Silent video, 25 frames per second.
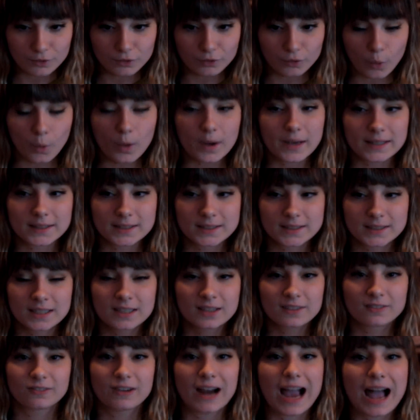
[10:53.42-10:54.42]

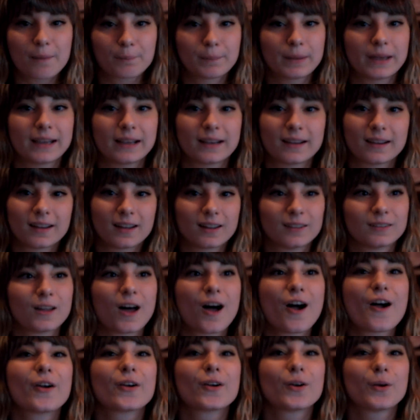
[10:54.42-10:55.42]
voice, rapping
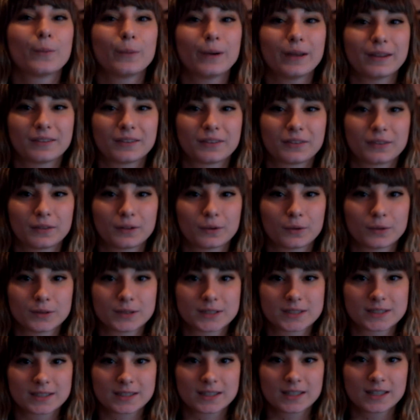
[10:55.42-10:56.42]
along with
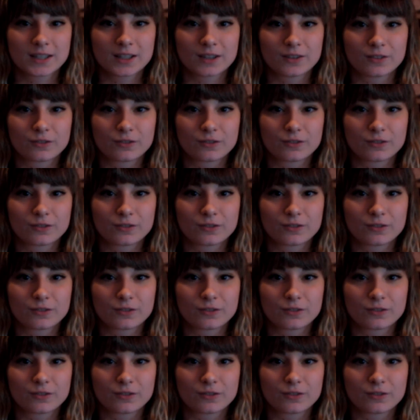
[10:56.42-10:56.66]
those